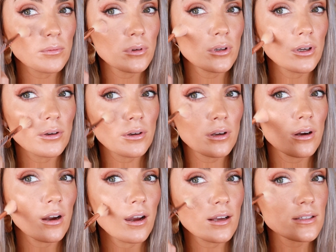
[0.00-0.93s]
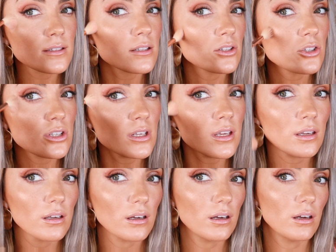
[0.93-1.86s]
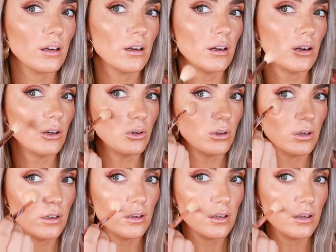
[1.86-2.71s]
We'll go across the cheek. Oh.